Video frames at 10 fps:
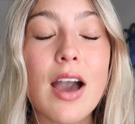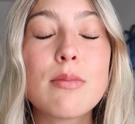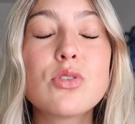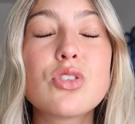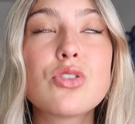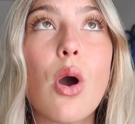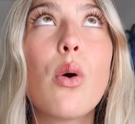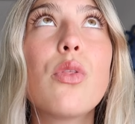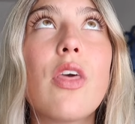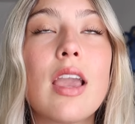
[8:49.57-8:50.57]
I'm
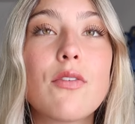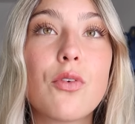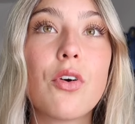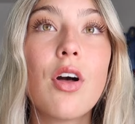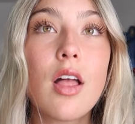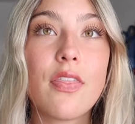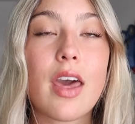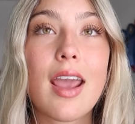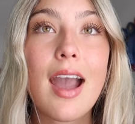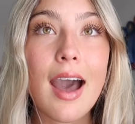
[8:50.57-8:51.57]
so thankful
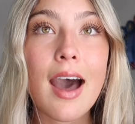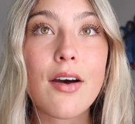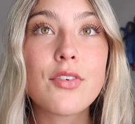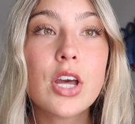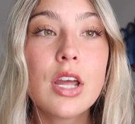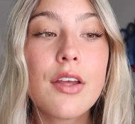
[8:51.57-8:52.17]
that I have